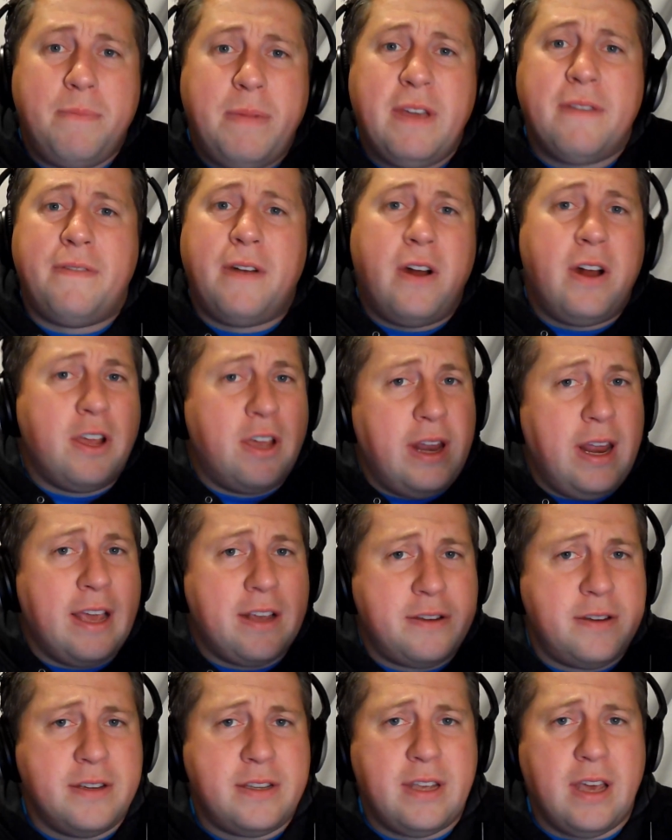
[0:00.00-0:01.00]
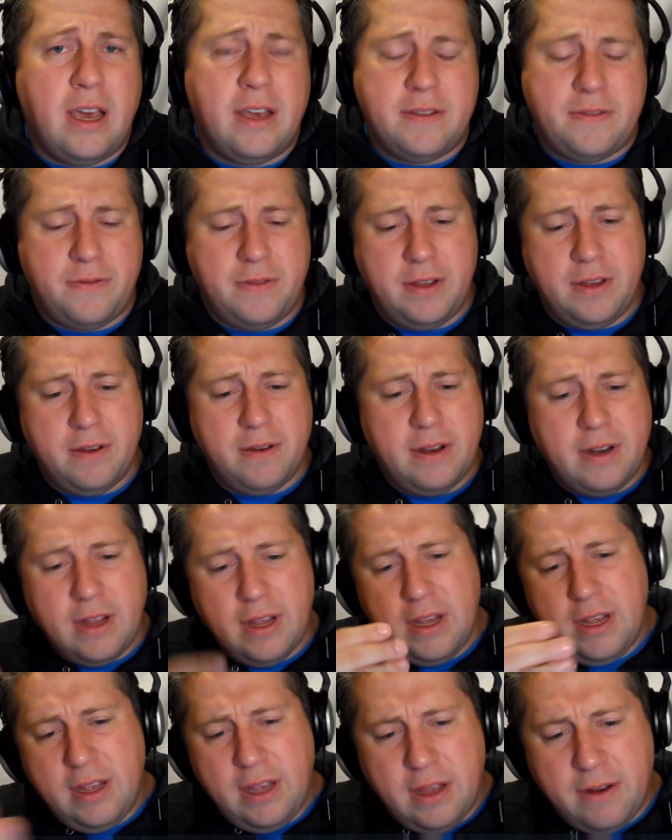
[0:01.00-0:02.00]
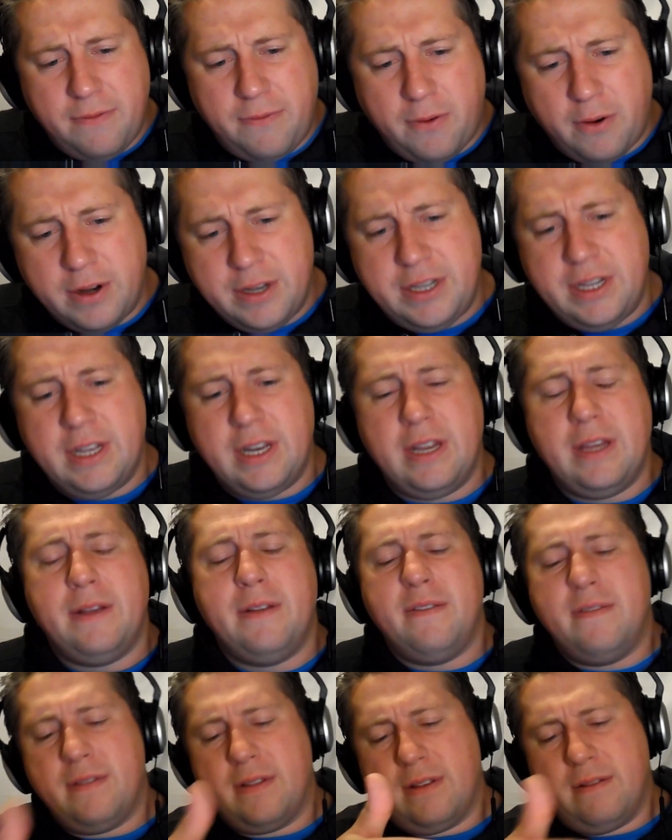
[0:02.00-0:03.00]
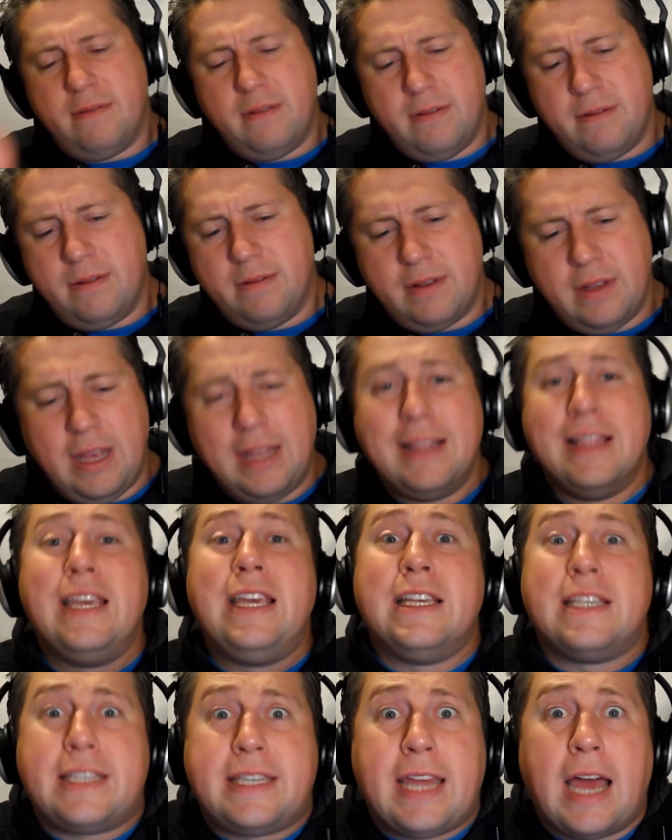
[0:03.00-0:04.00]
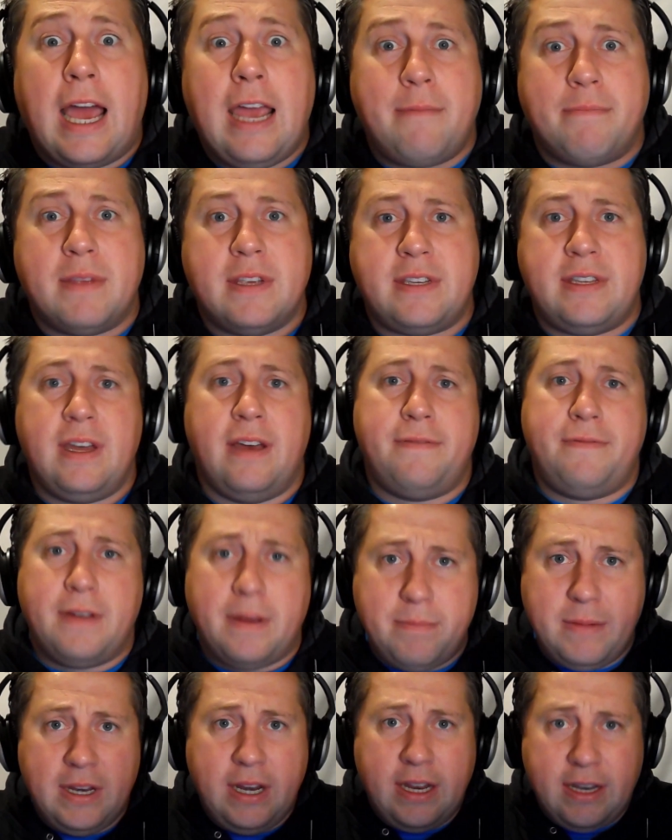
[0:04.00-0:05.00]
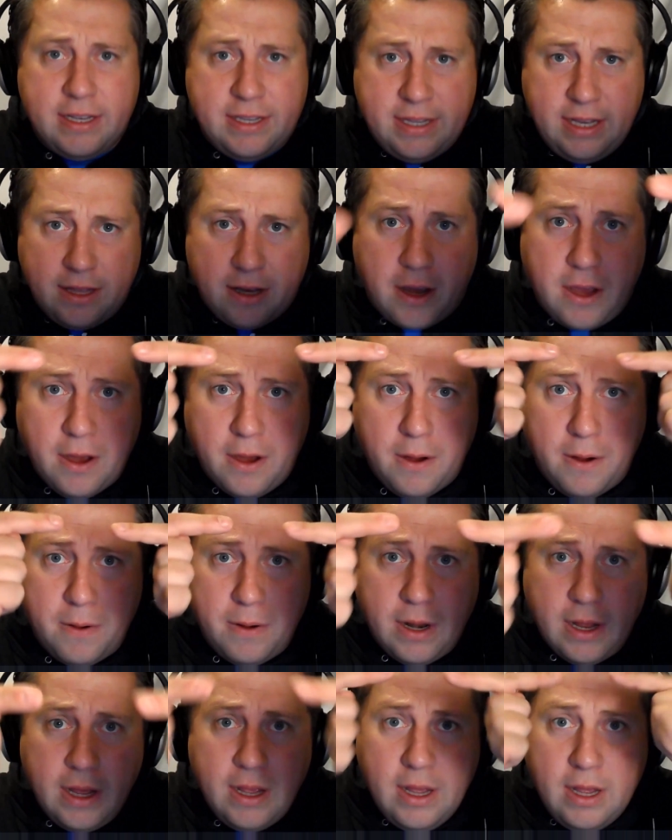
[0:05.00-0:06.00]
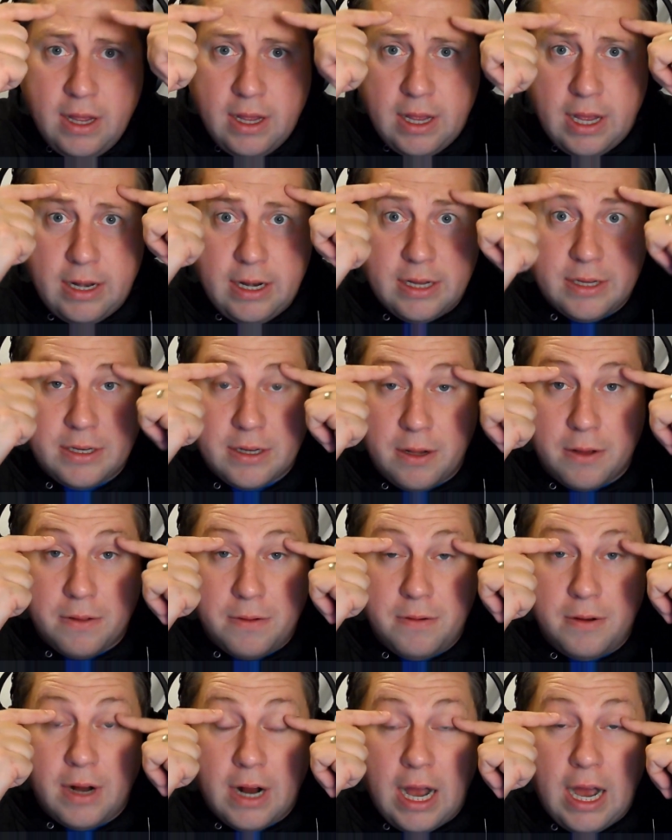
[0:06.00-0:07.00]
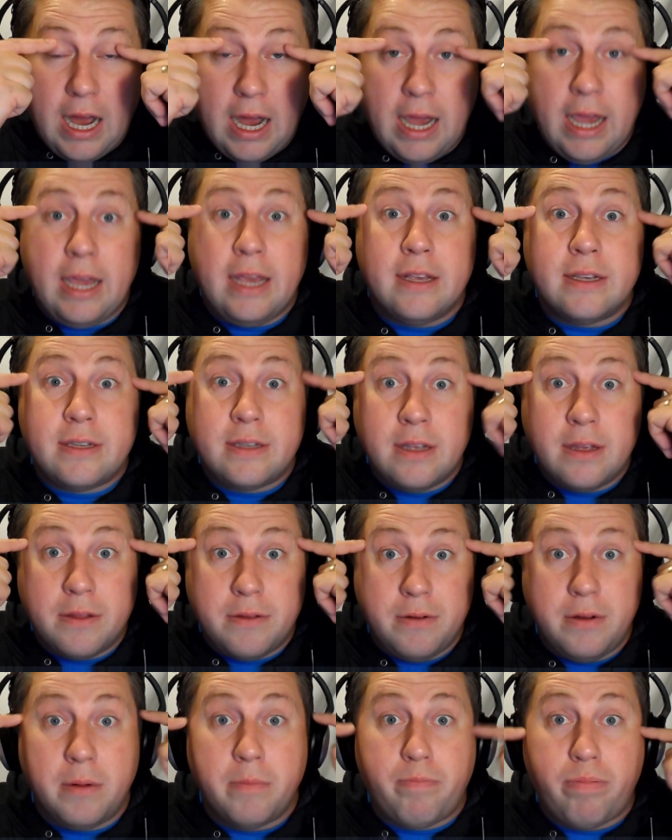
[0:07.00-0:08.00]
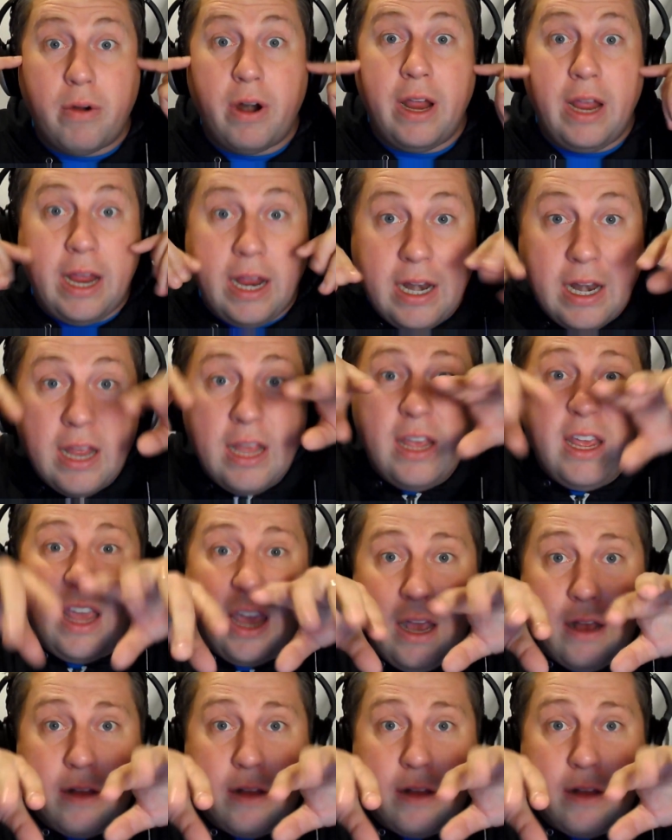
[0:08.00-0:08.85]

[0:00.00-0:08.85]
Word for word: That would be a very good exercise for you. It'd force you to at least type the stuff up. You need to see the code. It needs to go through your eyes, through your brain,